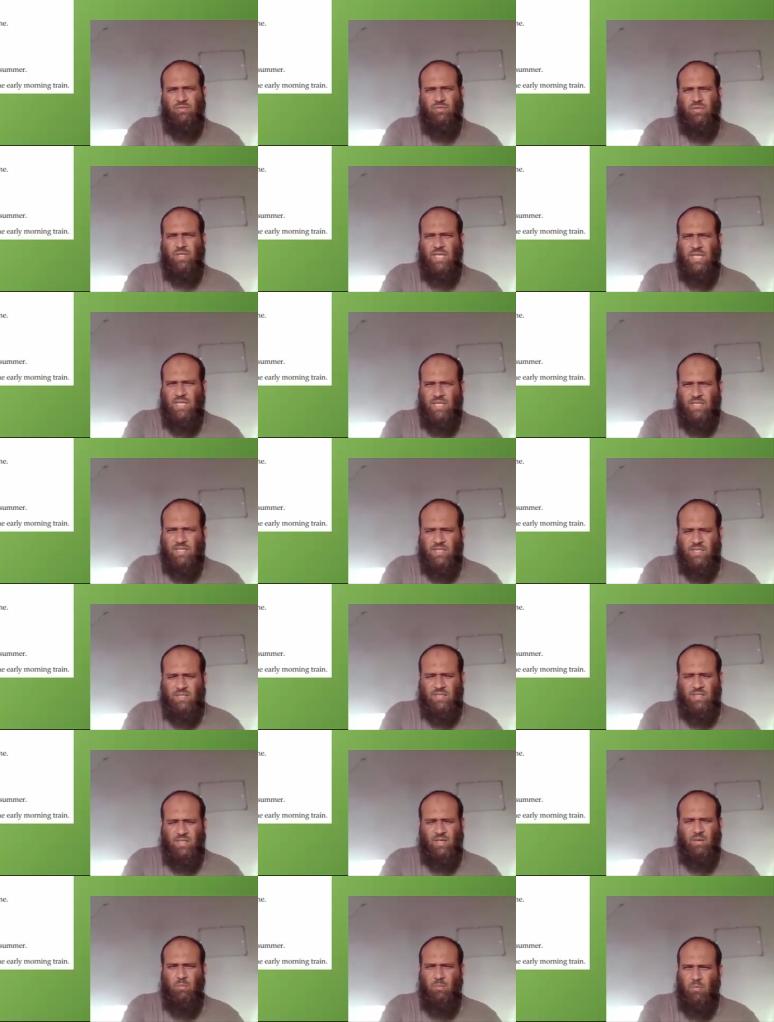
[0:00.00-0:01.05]
read
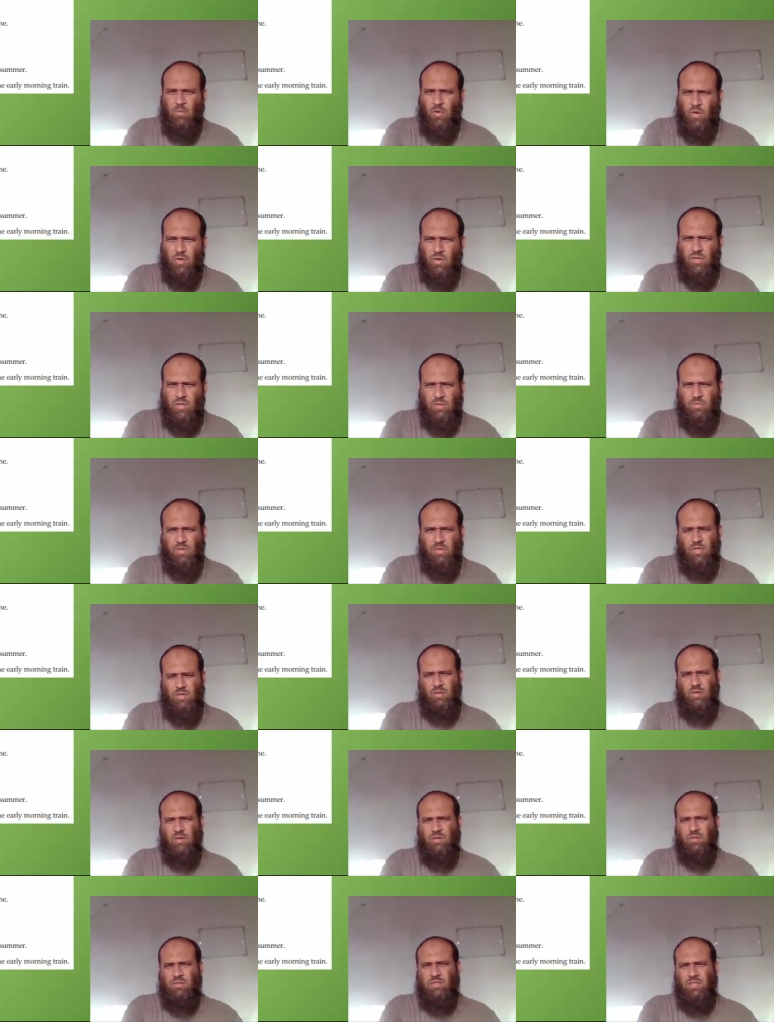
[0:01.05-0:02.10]
more about
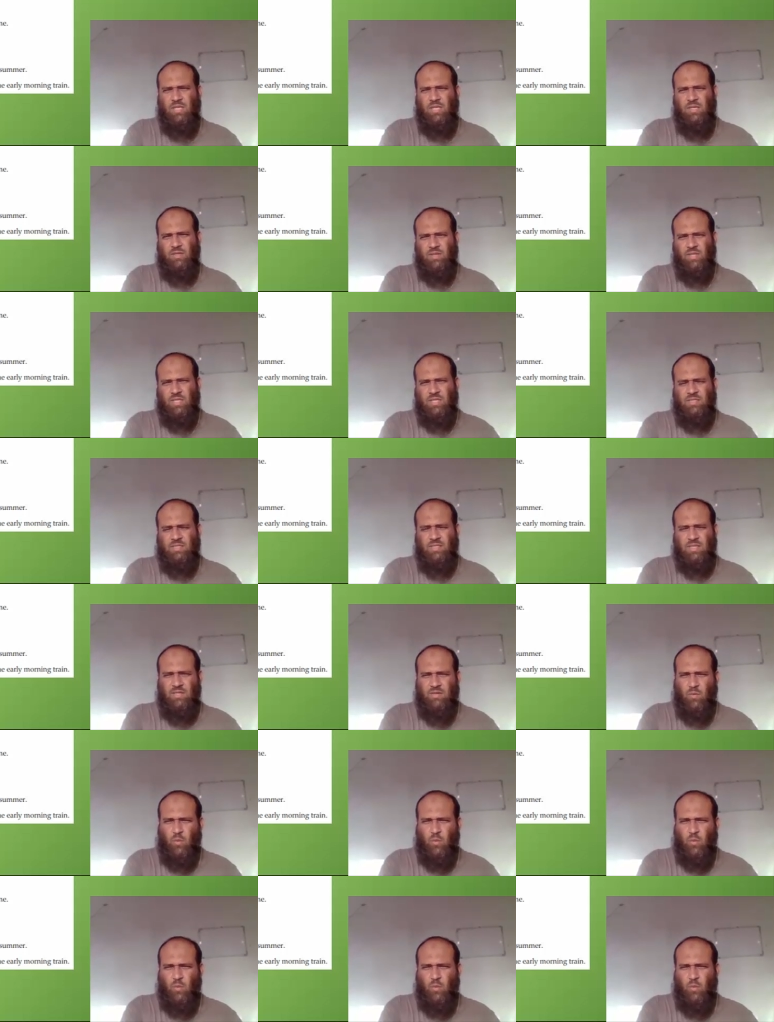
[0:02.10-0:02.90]
auxiliaries.